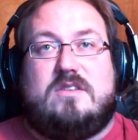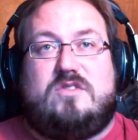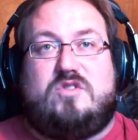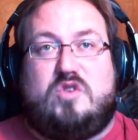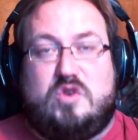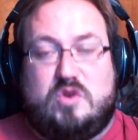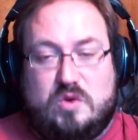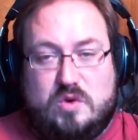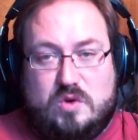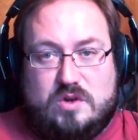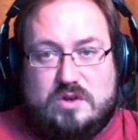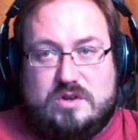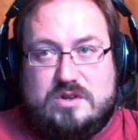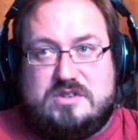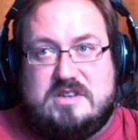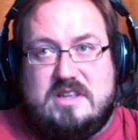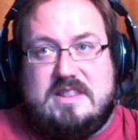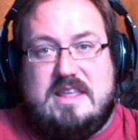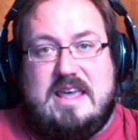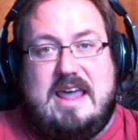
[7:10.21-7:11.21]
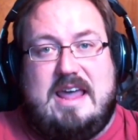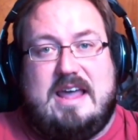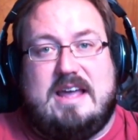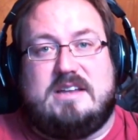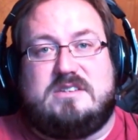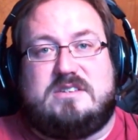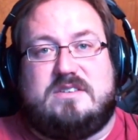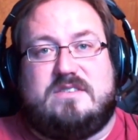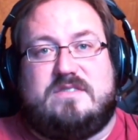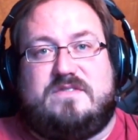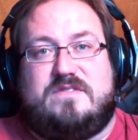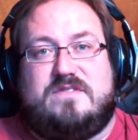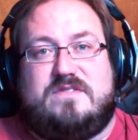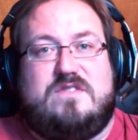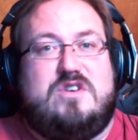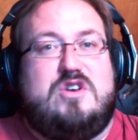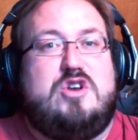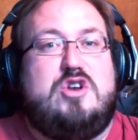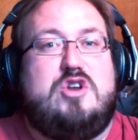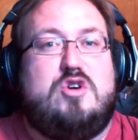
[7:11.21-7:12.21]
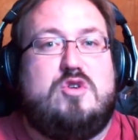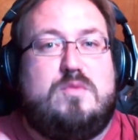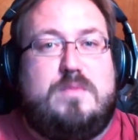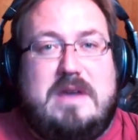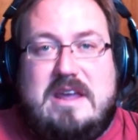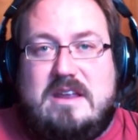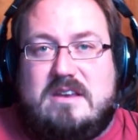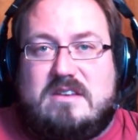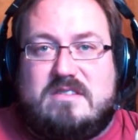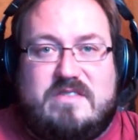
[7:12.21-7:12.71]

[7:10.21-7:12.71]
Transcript: tools in the hands of newbie